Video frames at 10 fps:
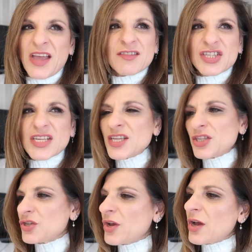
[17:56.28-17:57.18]
she
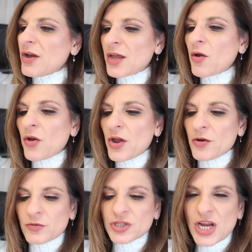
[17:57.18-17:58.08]
doesn't do it on
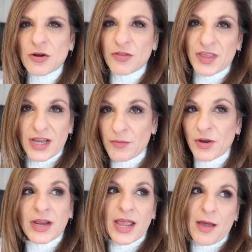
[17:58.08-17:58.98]
her own channel. I think I'm
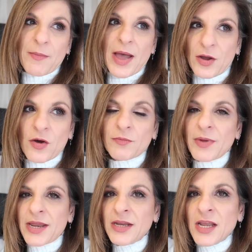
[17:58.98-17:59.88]
going to get it back on
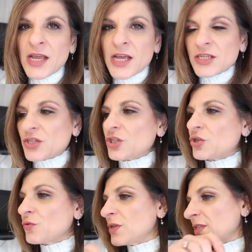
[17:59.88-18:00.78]
mine to
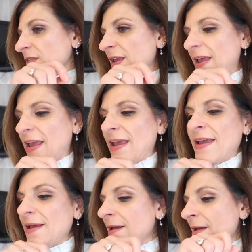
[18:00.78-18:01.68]
show us
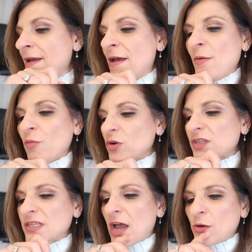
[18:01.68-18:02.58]
more
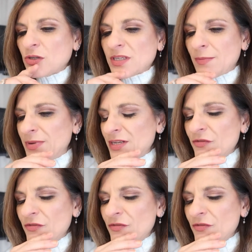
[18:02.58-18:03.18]
styles. Somebody